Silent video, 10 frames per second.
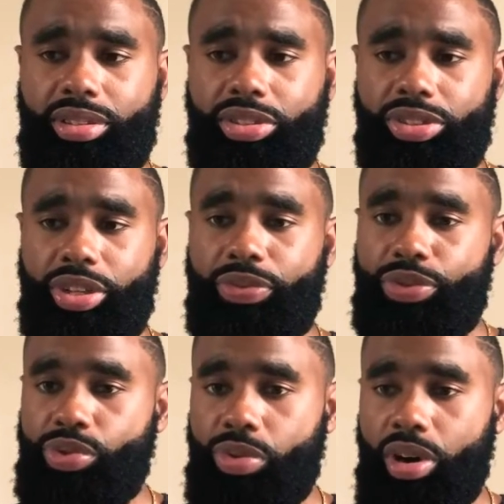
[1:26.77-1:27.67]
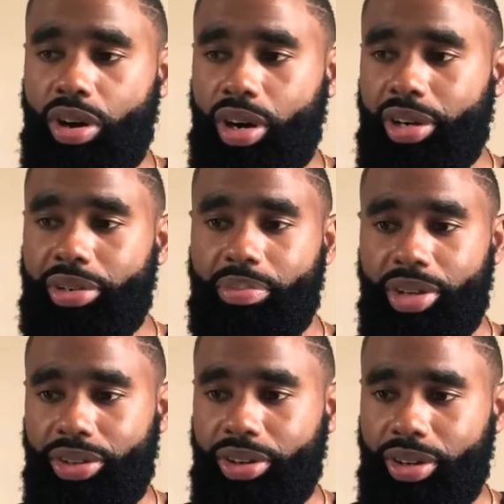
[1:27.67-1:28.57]
If you are the
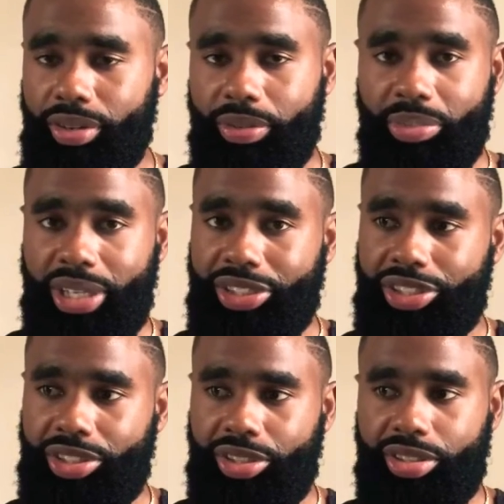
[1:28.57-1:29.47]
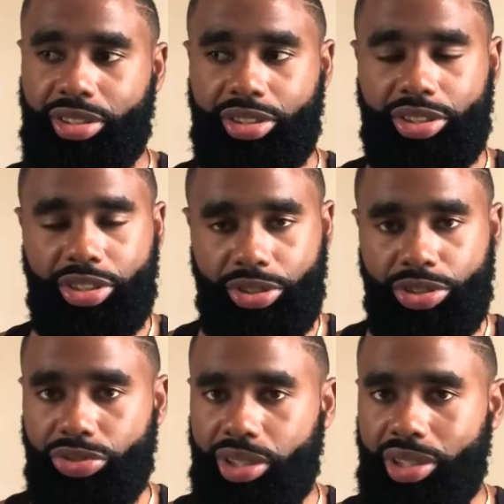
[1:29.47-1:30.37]
mother of a man's
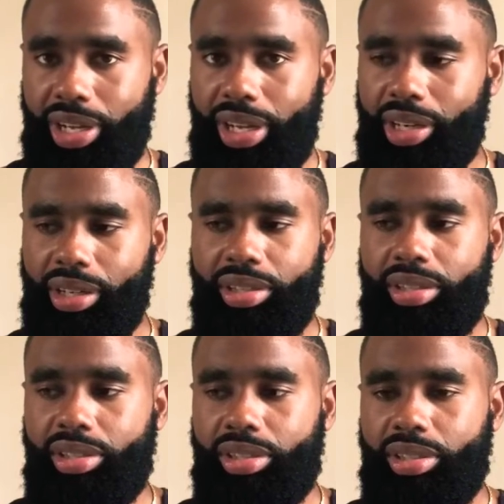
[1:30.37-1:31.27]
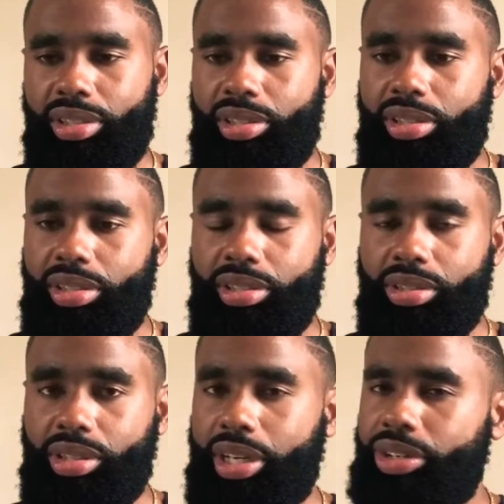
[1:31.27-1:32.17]
children, then
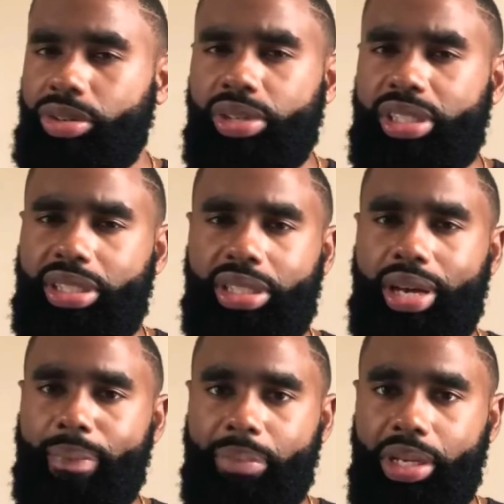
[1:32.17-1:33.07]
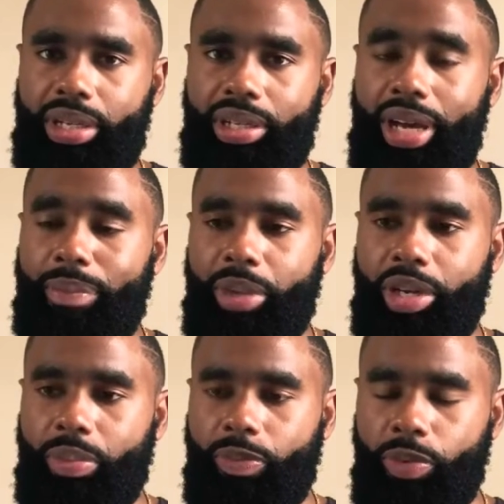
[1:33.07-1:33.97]
I don't really see that being that big
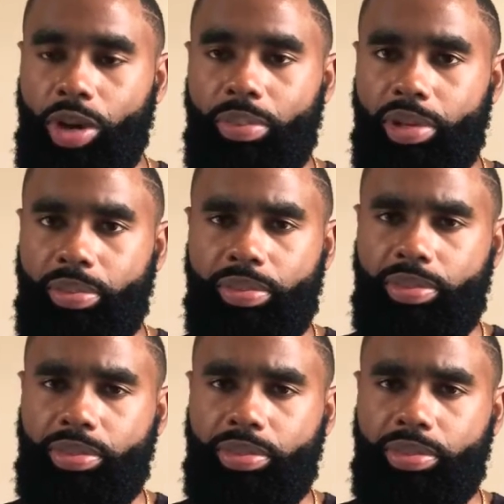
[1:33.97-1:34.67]
of a problem.